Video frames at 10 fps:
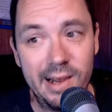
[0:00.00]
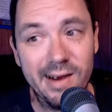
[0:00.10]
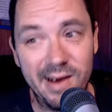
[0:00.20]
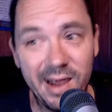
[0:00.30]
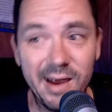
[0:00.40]

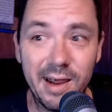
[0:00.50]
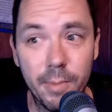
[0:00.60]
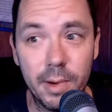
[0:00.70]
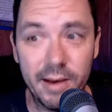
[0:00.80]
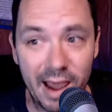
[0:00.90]
Nick
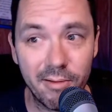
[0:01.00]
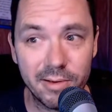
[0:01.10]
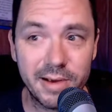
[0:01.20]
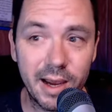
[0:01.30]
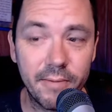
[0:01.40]
Nimmin now
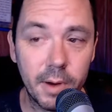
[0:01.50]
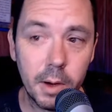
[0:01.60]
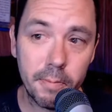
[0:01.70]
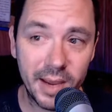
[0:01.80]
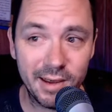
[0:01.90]
is kind of a
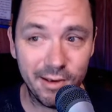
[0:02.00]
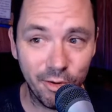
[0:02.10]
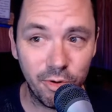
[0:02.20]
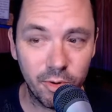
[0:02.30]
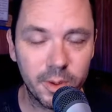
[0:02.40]
big
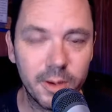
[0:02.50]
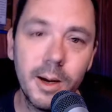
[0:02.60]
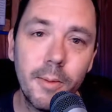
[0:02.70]
YouTuber.